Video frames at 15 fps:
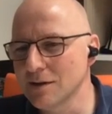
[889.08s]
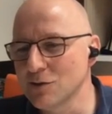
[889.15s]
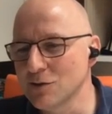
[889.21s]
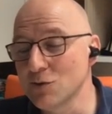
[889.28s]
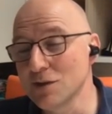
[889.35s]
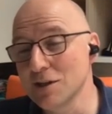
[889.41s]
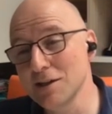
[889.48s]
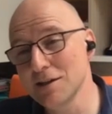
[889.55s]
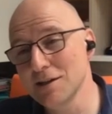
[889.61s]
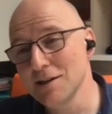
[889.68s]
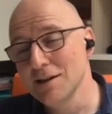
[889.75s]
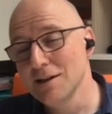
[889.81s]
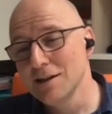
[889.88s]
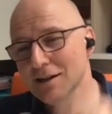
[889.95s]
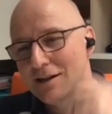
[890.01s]
today
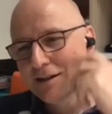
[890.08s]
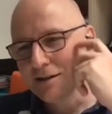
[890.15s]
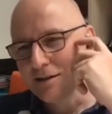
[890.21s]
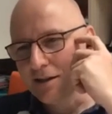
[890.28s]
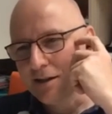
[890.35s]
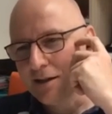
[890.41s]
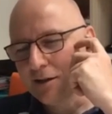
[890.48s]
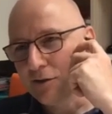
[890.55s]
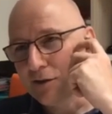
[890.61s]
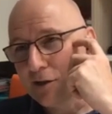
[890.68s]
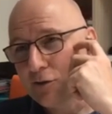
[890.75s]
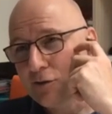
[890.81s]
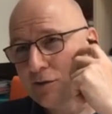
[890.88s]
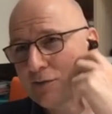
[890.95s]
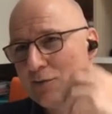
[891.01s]
the
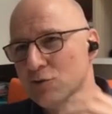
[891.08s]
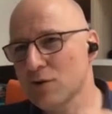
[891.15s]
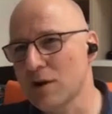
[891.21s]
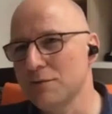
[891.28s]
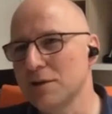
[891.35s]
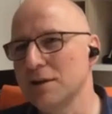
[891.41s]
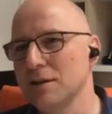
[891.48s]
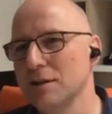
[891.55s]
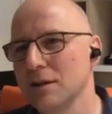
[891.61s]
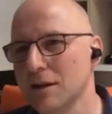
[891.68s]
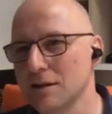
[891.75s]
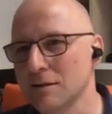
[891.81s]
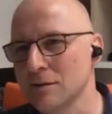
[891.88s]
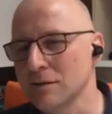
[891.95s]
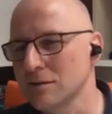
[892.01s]
conditions for traveling
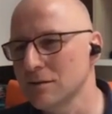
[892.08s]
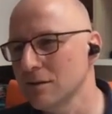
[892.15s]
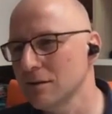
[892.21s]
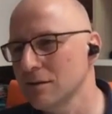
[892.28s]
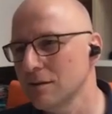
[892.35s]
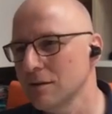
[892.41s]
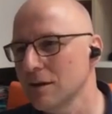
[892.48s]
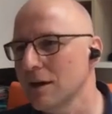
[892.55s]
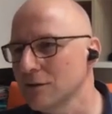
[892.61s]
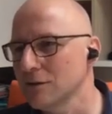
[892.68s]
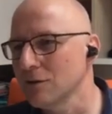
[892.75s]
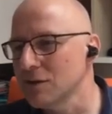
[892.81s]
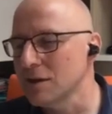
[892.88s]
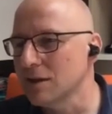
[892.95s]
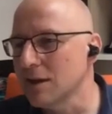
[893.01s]
are
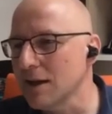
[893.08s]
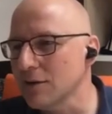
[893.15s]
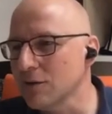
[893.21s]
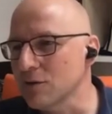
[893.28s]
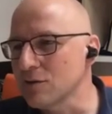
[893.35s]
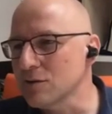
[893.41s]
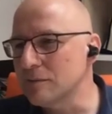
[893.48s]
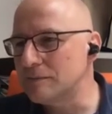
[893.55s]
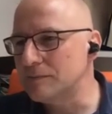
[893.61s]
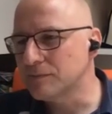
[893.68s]
not yet gathered.